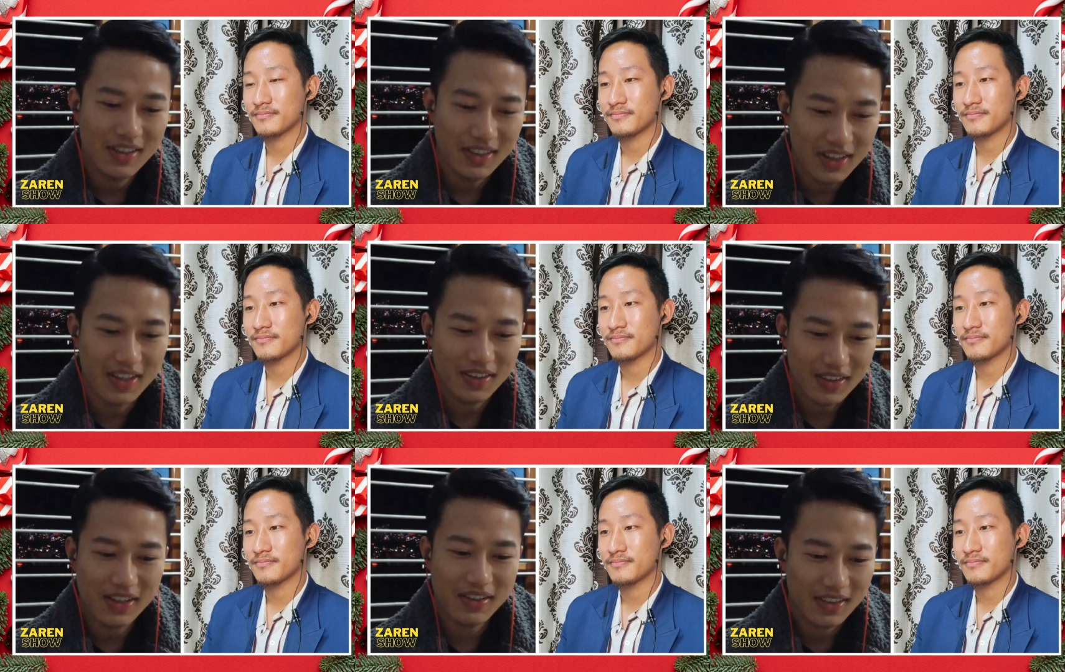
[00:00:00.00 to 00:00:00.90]
Speaker 1: yeah,
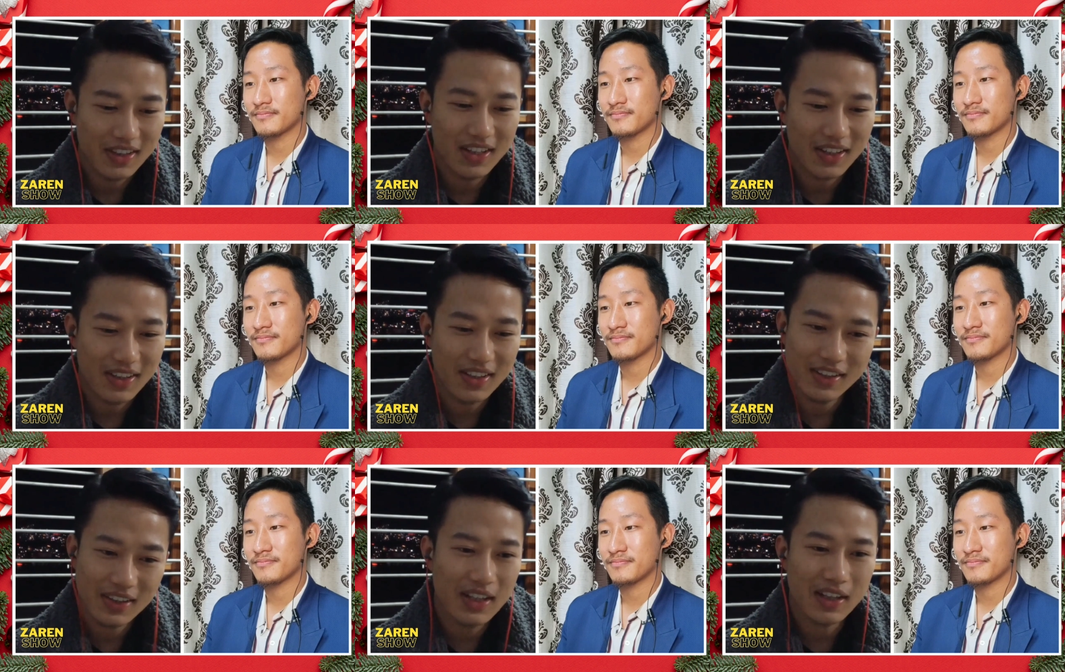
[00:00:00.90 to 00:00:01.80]
not
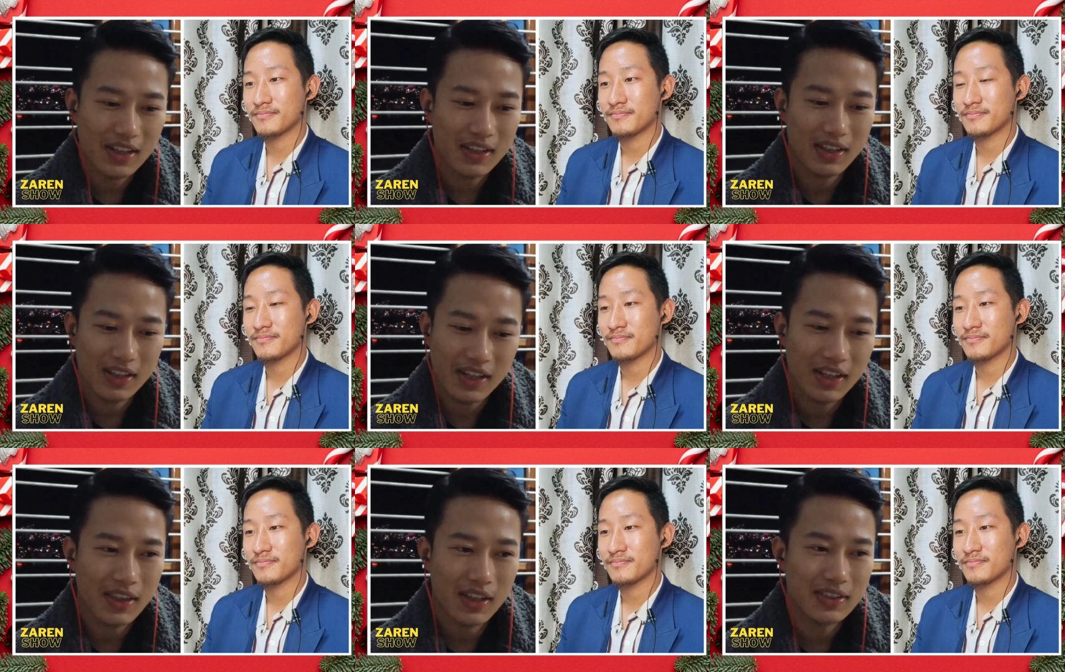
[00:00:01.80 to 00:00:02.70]
getting, not let,
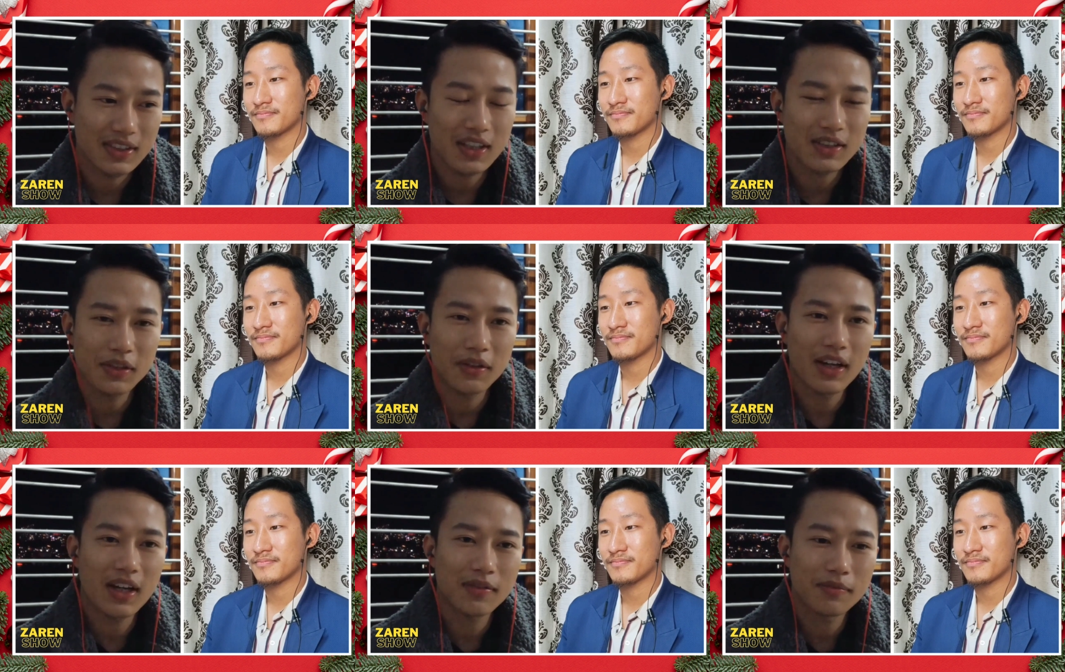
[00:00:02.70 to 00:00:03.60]
letting things get to your
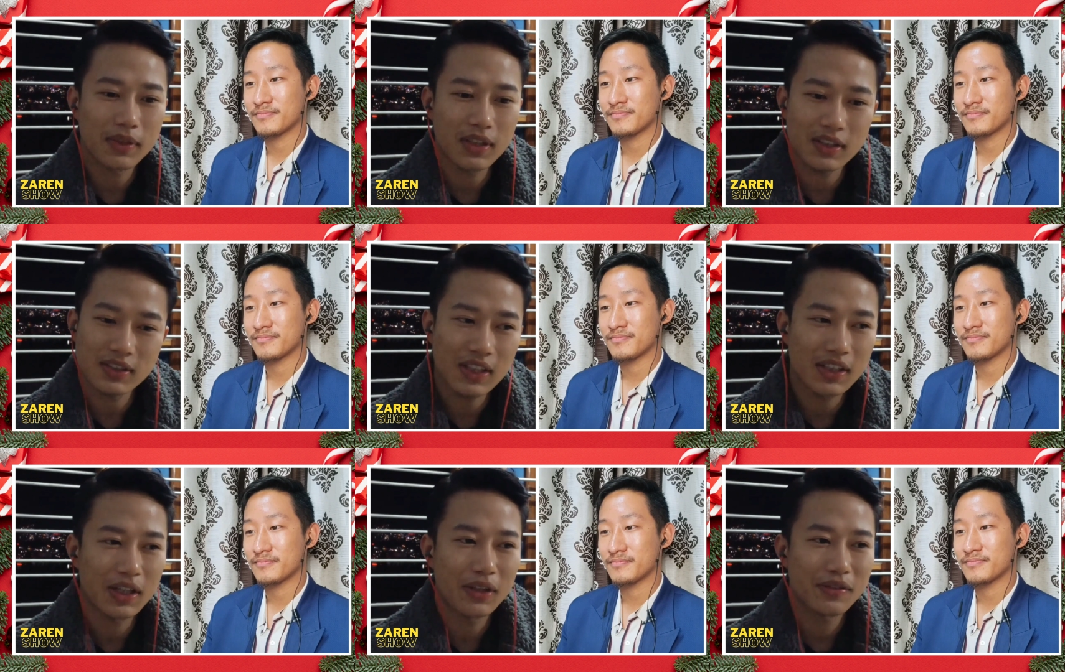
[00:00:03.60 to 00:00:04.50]
head because at
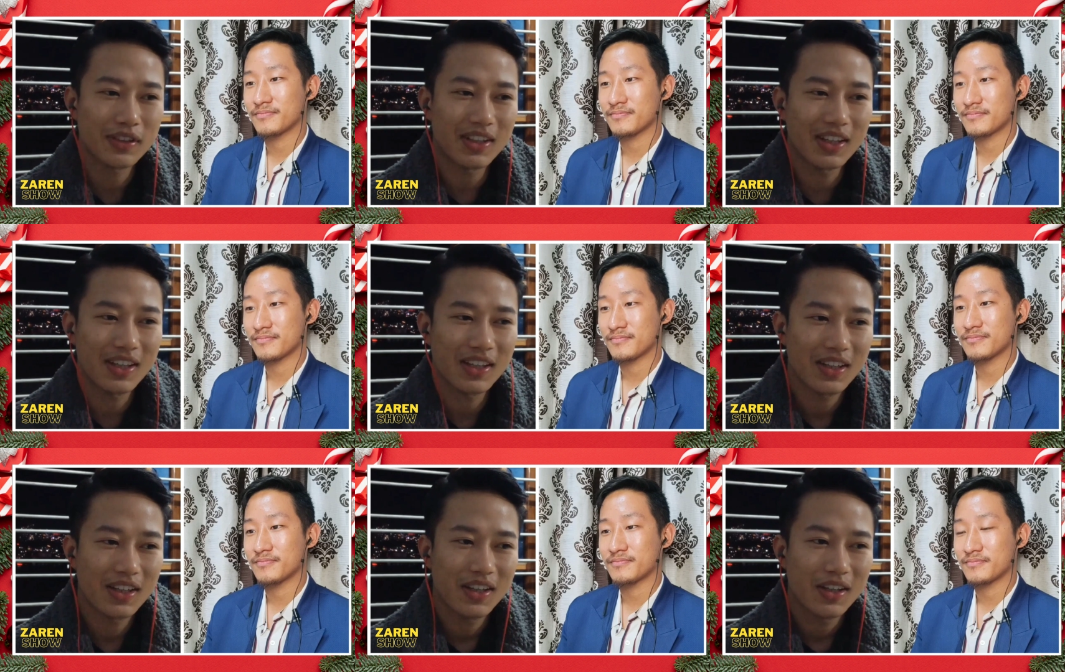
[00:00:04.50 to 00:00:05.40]
the end of the day,
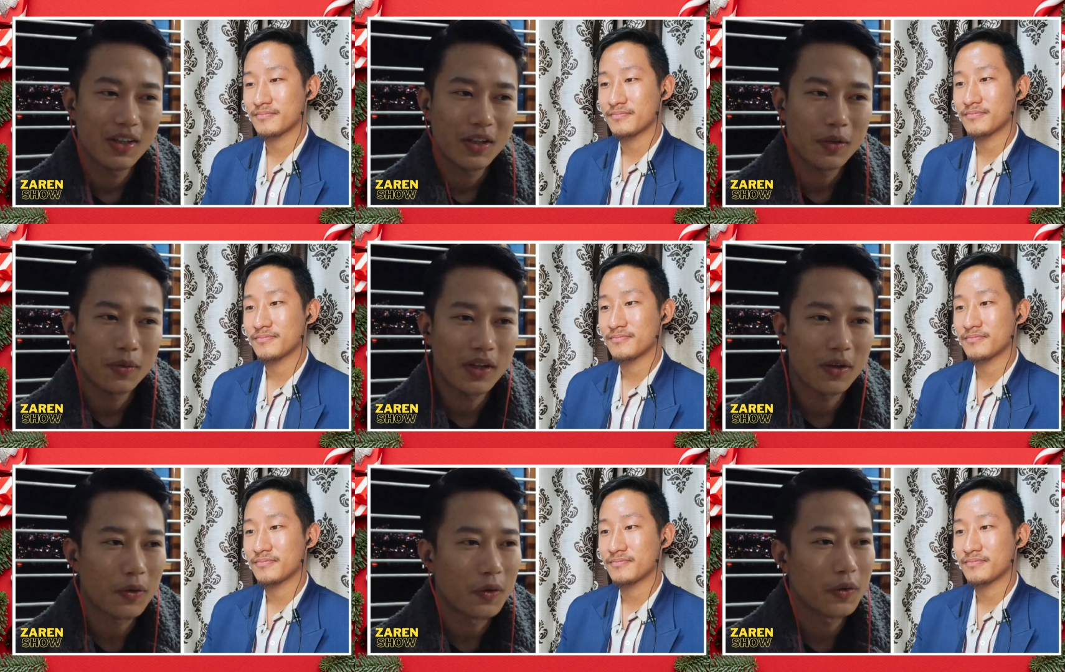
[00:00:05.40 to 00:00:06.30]
we're
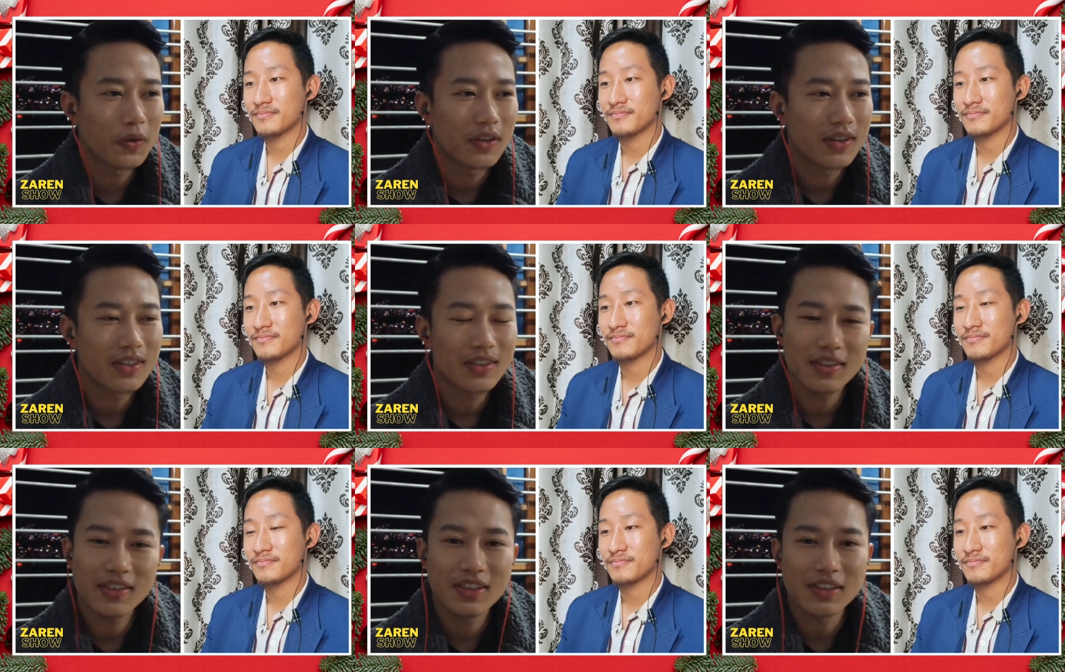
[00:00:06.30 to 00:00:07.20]
all
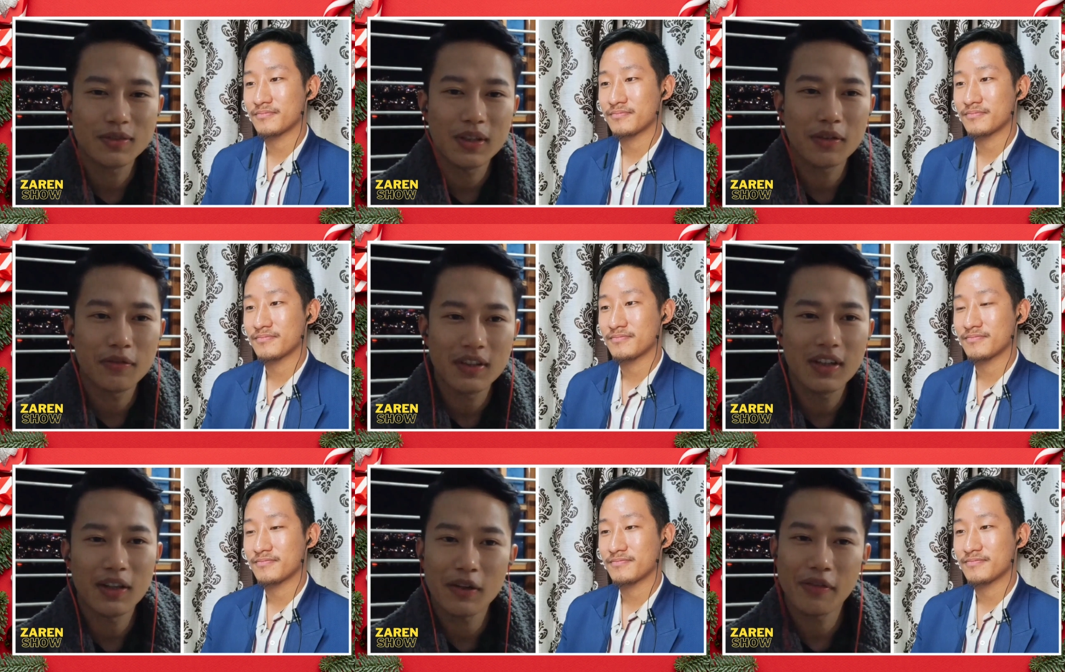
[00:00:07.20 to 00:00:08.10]
just trying to
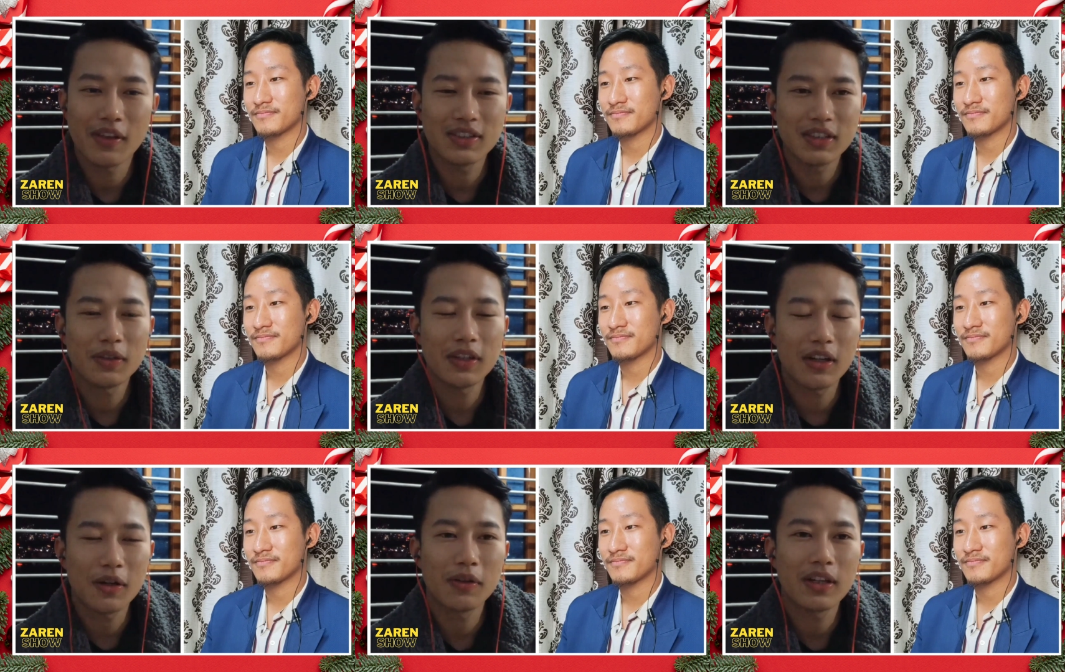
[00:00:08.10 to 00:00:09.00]
figure a lot of things out in
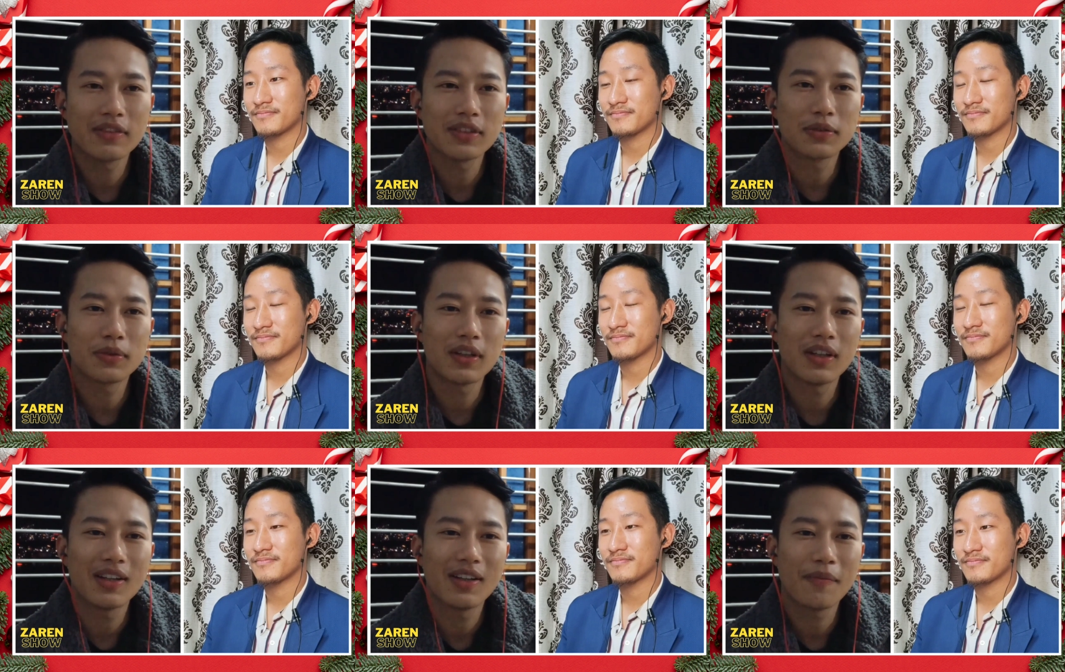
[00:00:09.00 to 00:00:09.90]
our own lives as
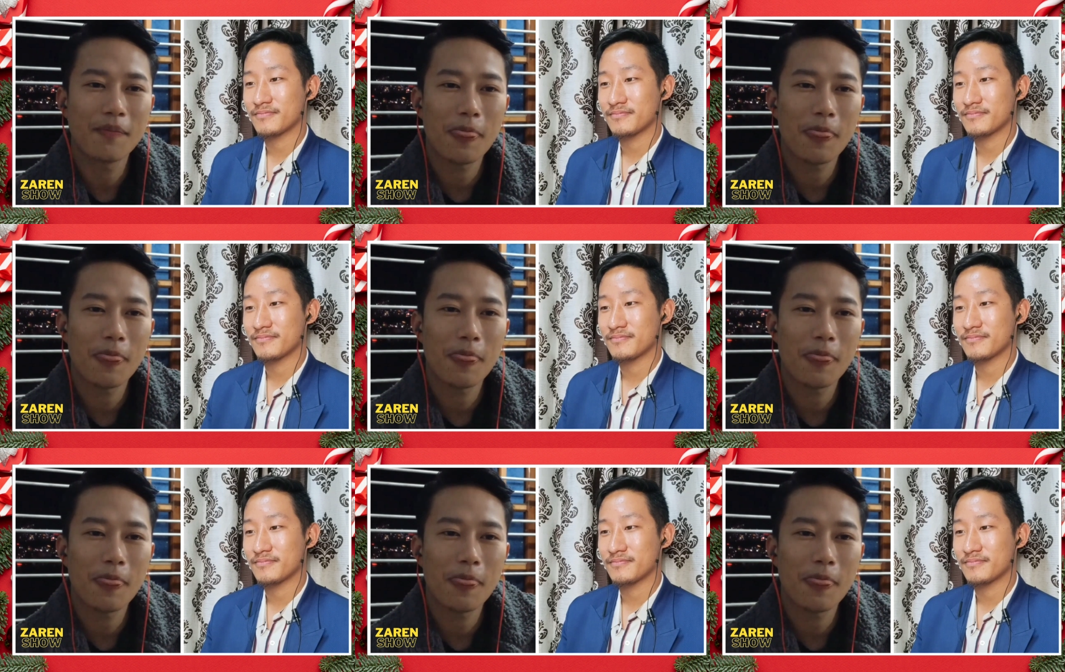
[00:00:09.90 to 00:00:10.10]
well.